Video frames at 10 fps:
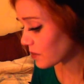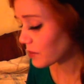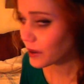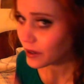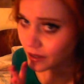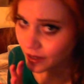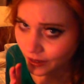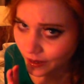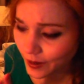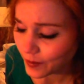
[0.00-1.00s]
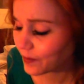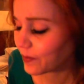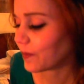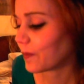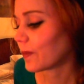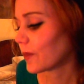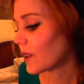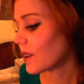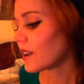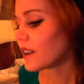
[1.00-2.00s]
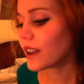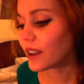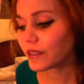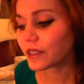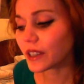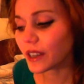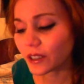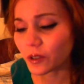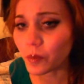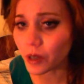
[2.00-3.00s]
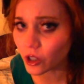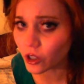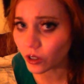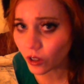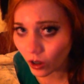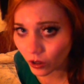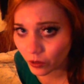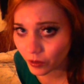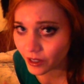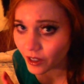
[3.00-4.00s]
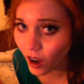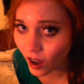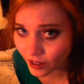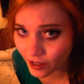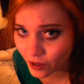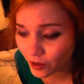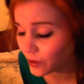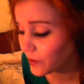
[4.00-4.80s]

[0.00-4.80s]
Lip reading: Personally, I haven't had much luck with Hollister.